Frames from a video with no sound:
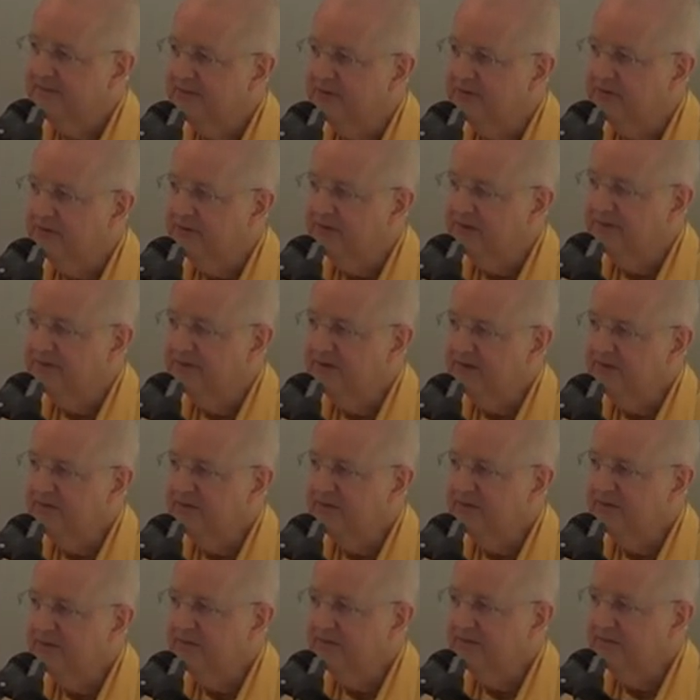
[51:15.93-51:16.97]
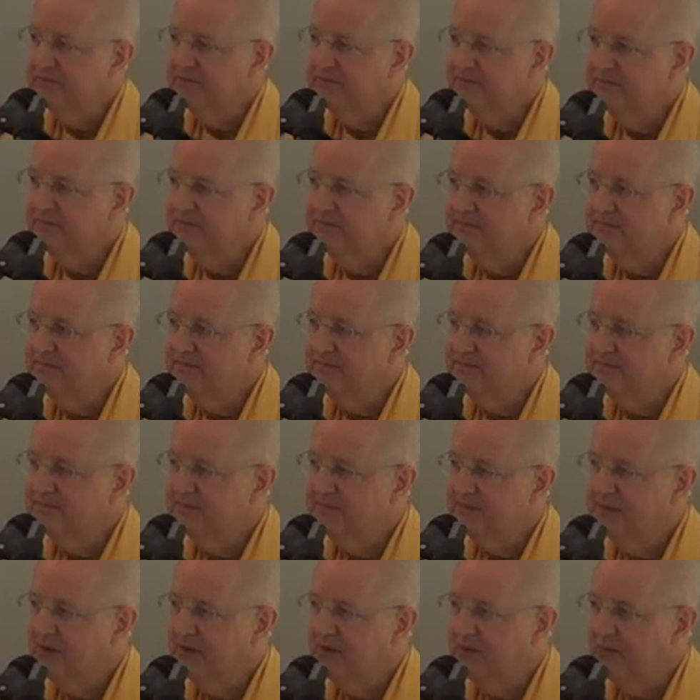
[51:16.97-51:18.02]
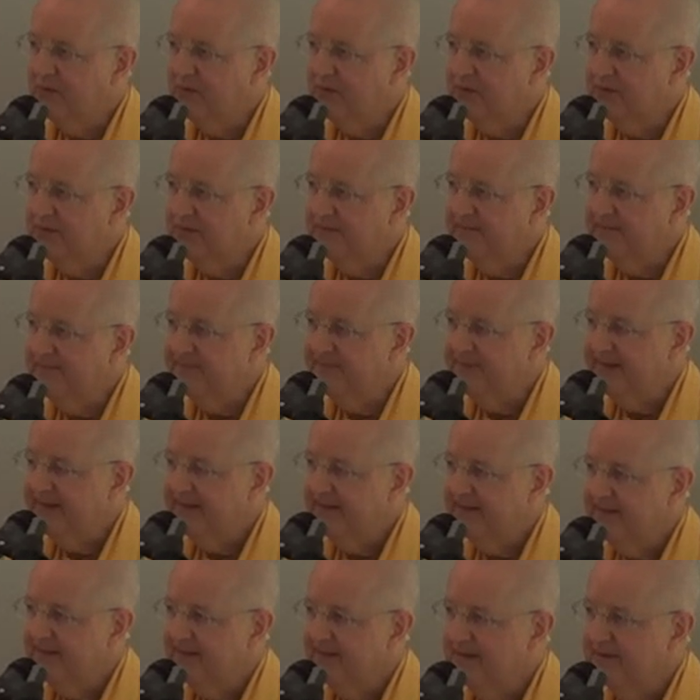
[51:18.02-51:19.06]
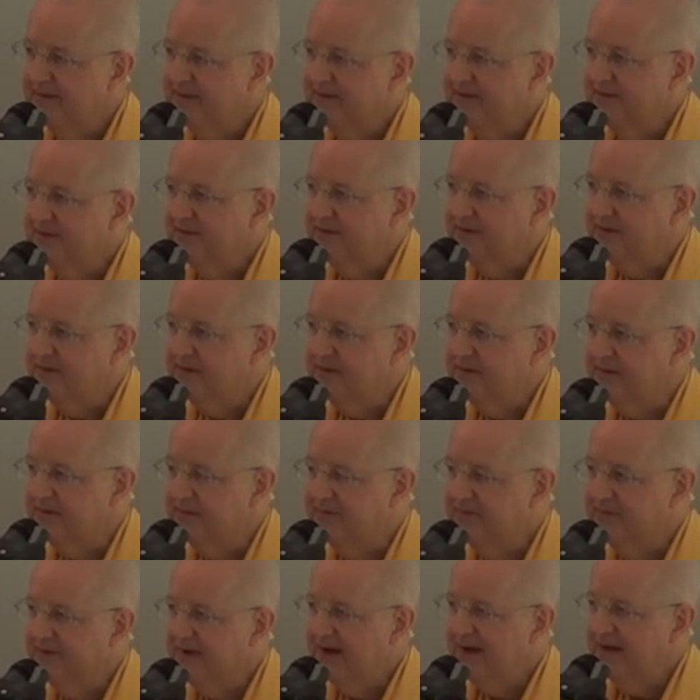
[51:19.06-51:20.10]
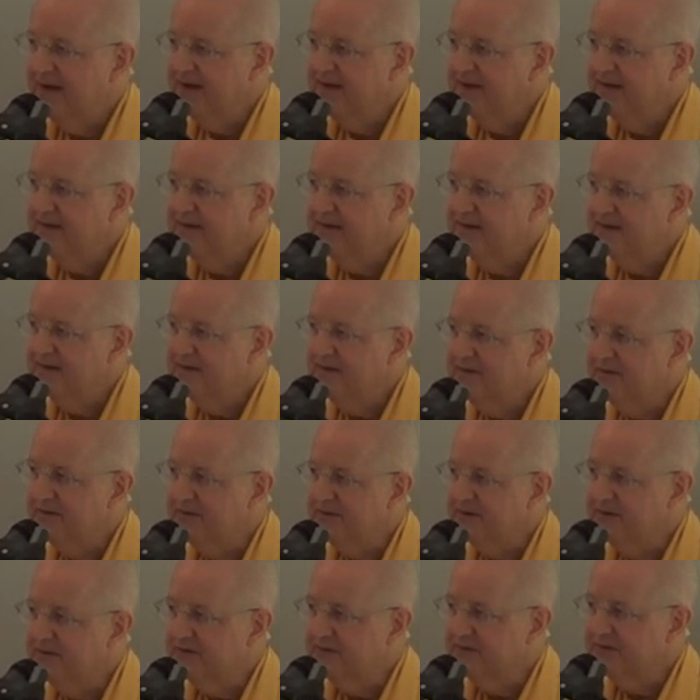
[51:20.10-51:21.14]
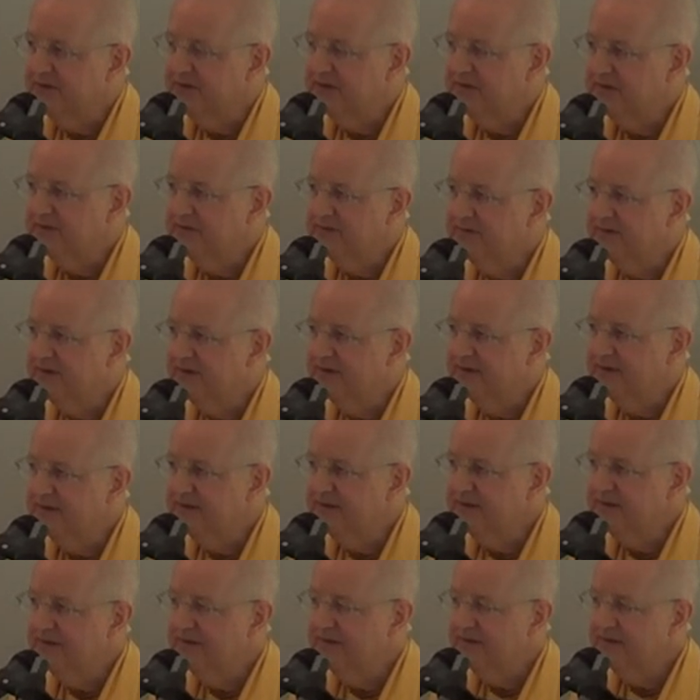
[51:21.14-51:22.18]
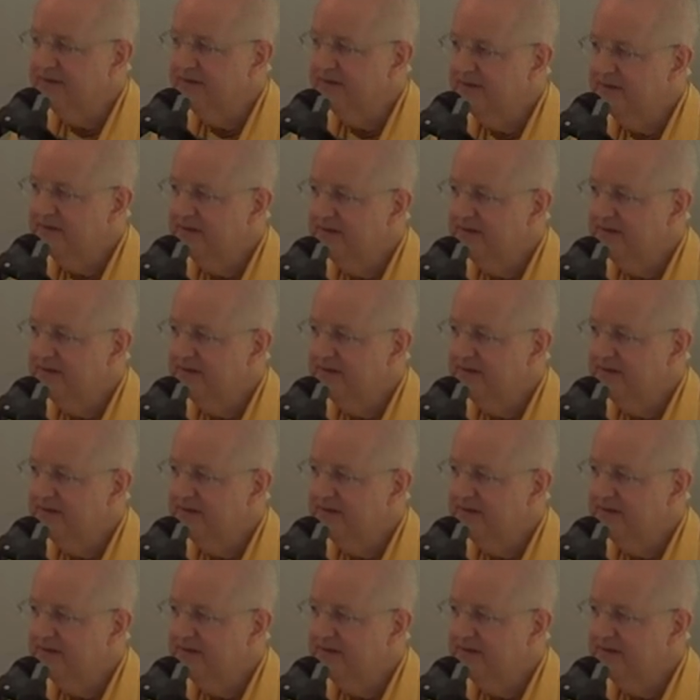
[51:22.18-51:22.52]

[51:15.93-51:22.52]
your living room or your friend or your children